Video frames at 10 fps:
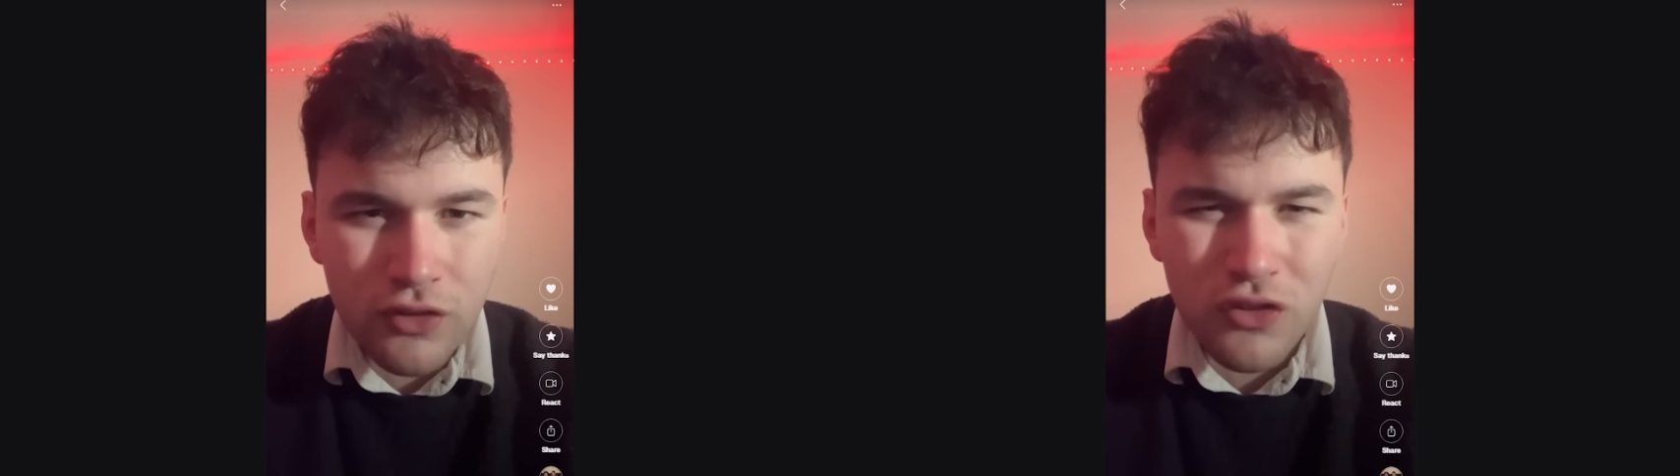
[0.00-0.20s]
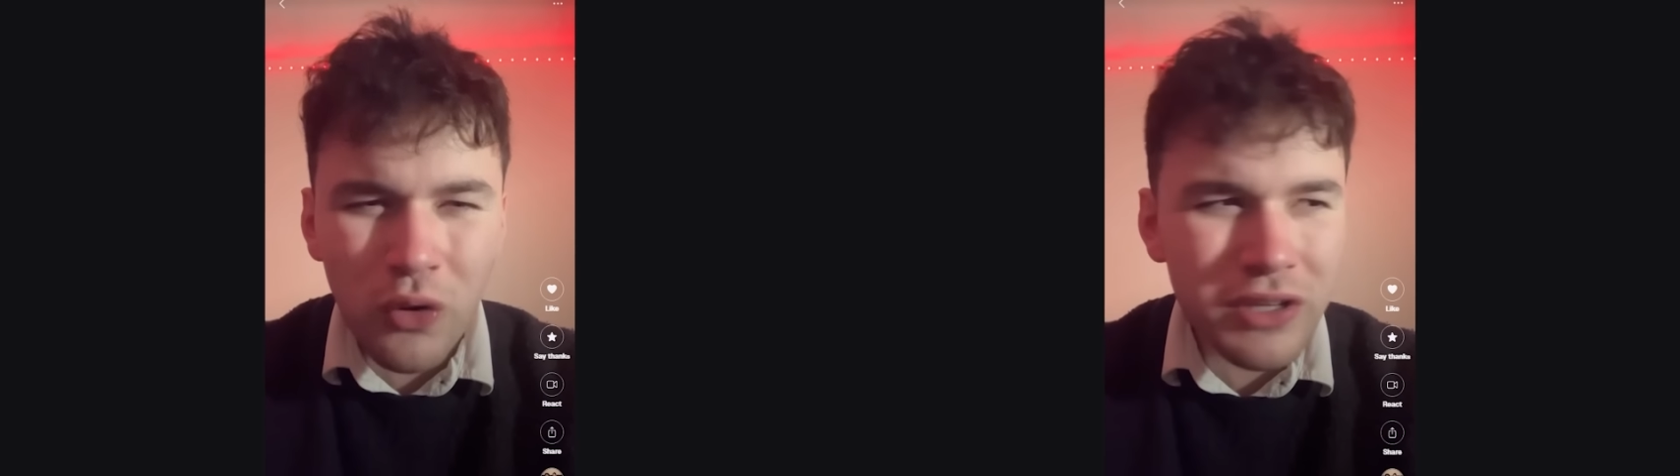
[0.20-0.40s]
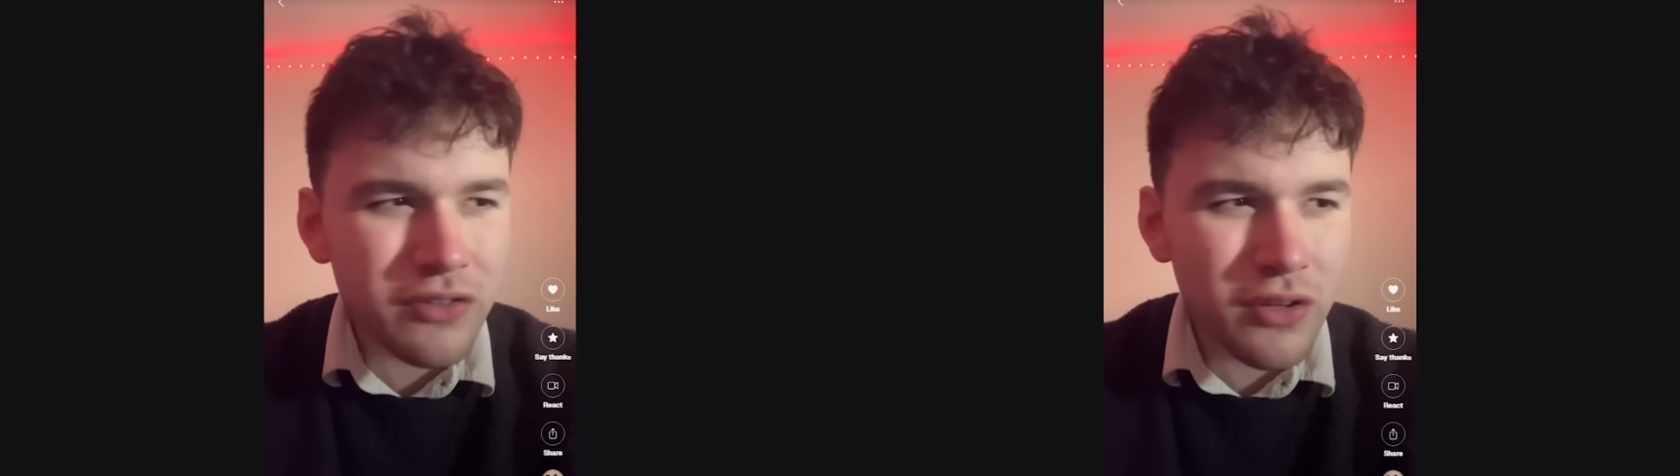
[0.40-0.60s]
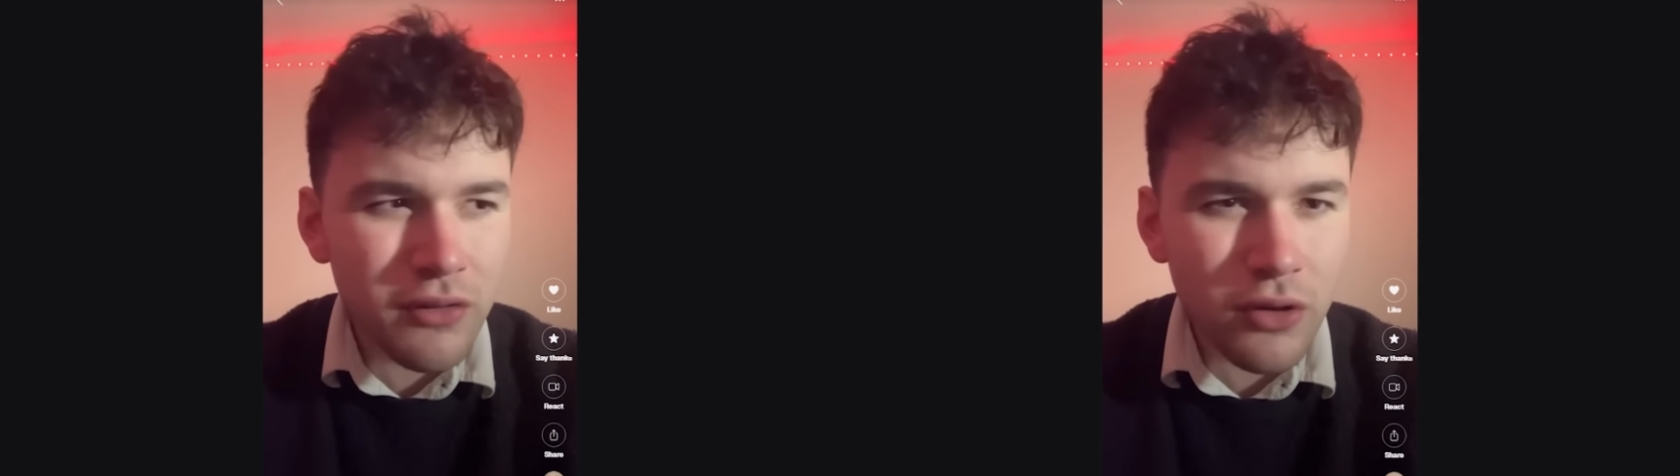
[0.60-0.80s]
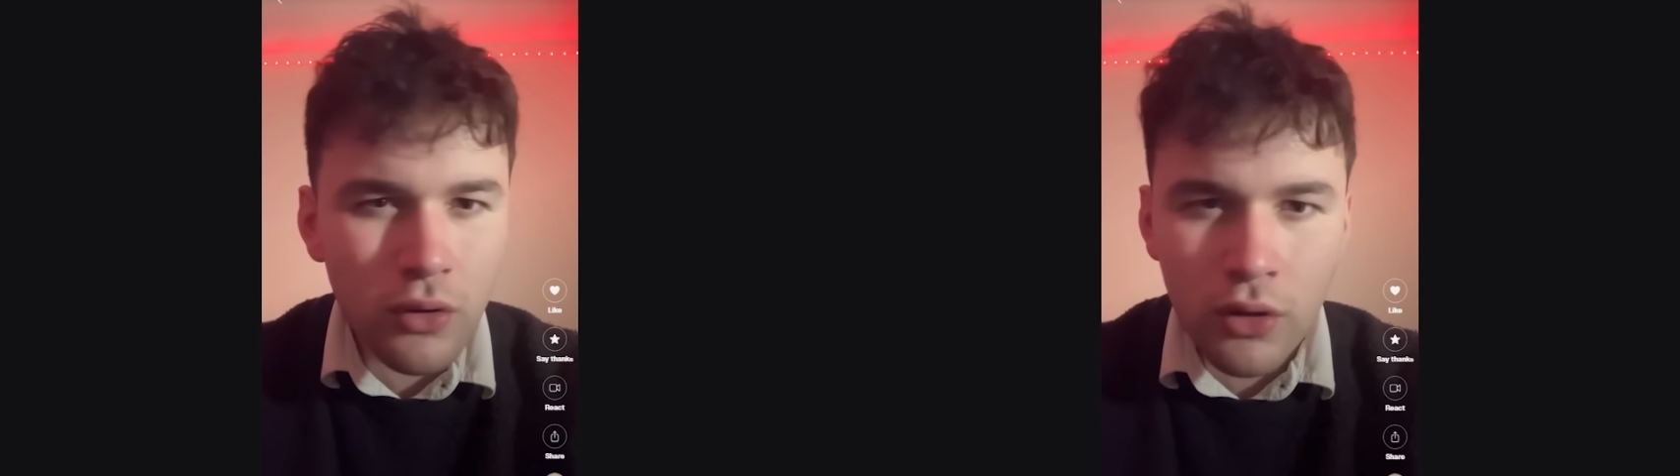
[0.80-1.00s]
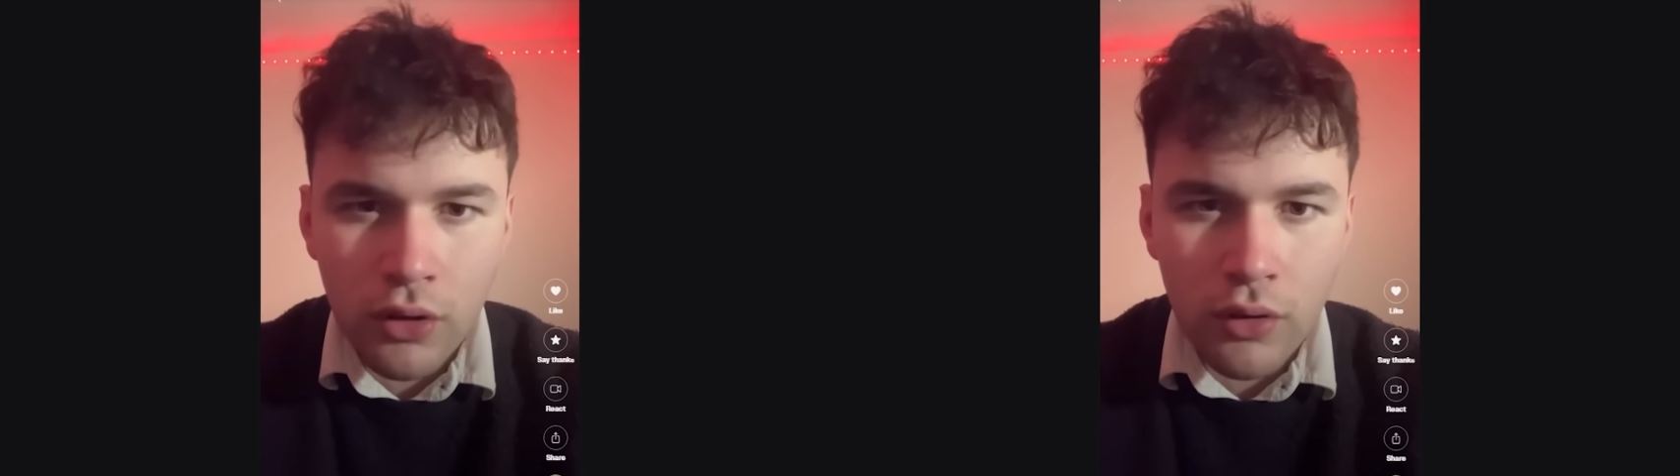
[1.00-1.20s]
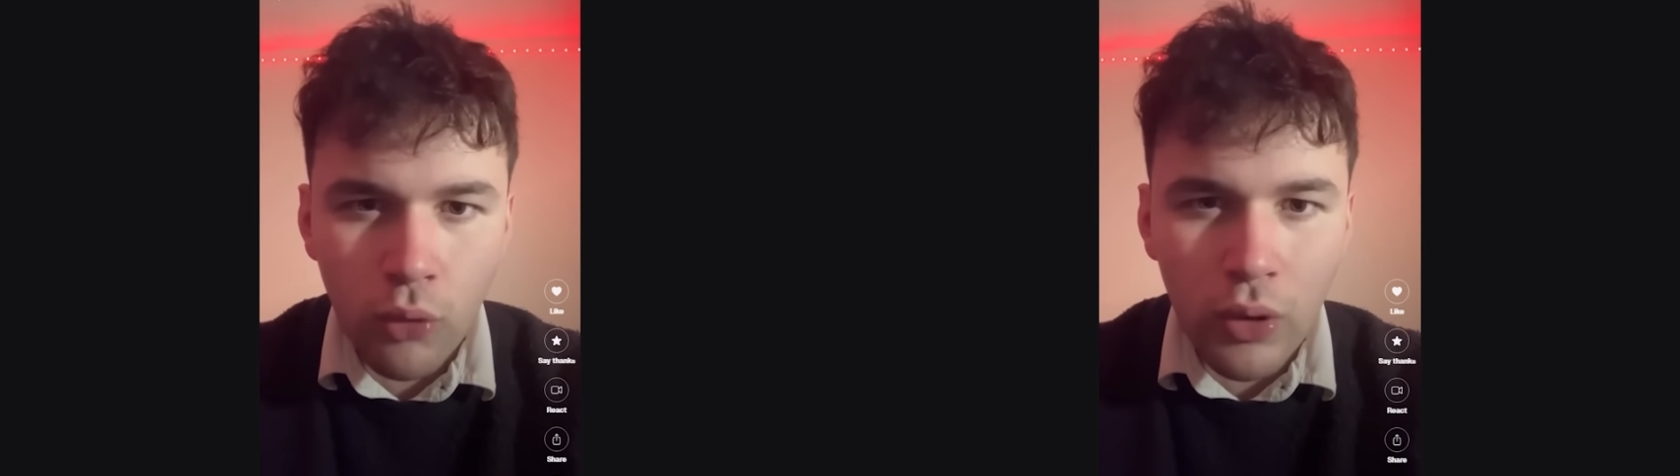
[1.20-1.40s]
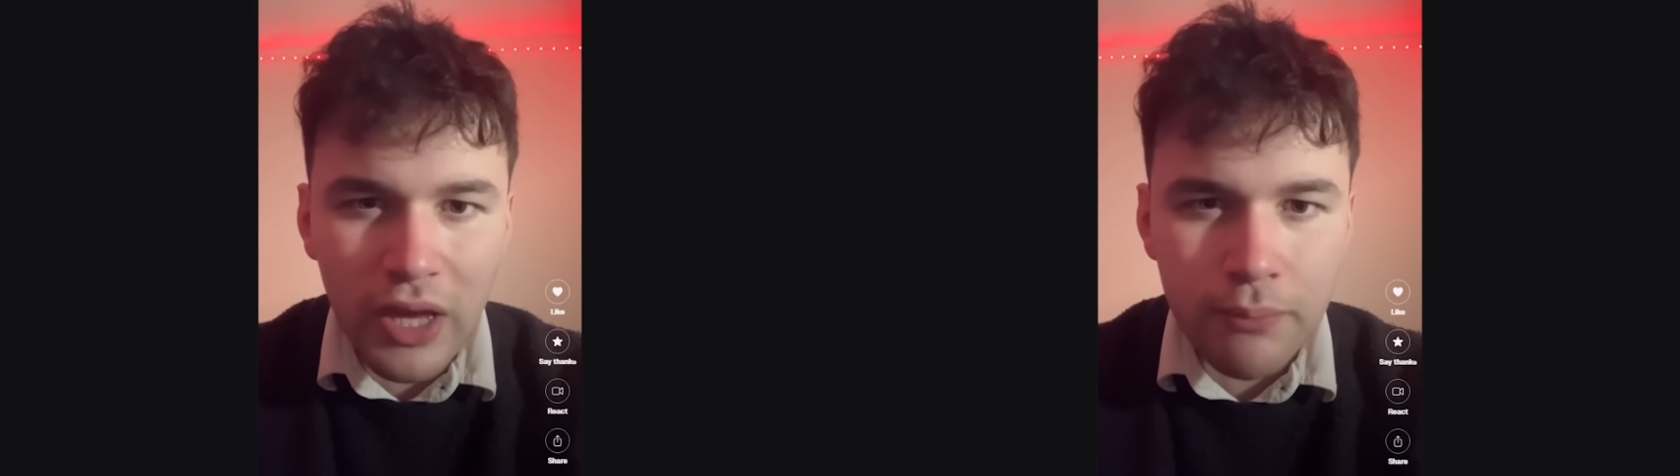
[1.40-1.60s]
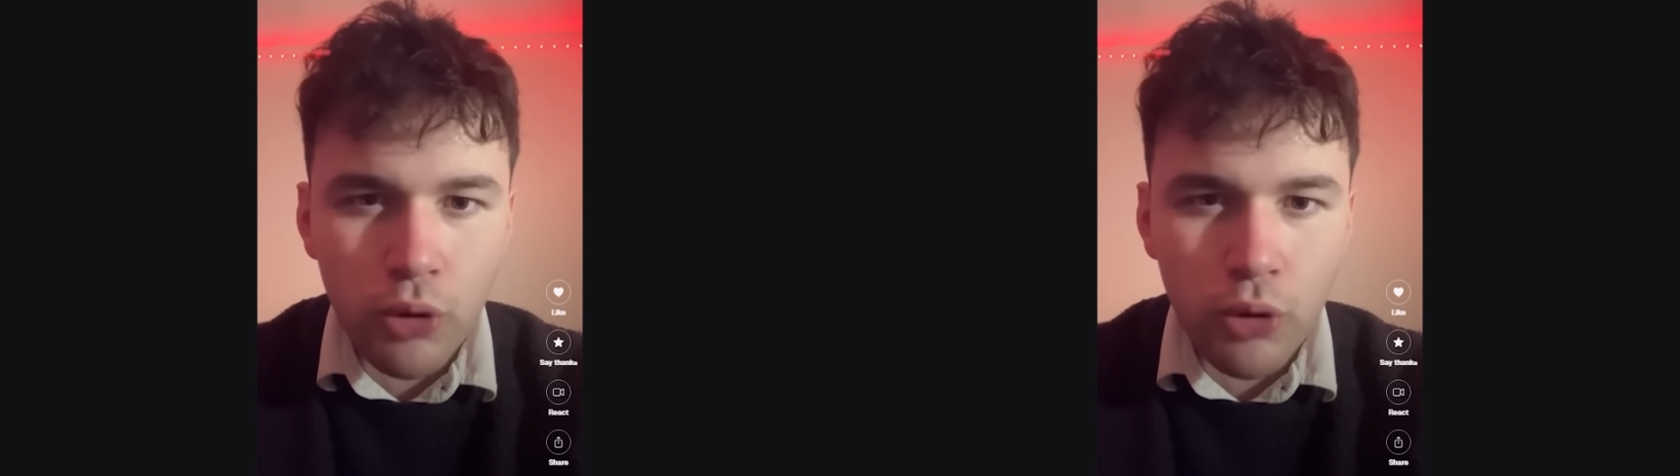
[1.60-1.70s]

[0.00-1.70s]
Soggy cereal? More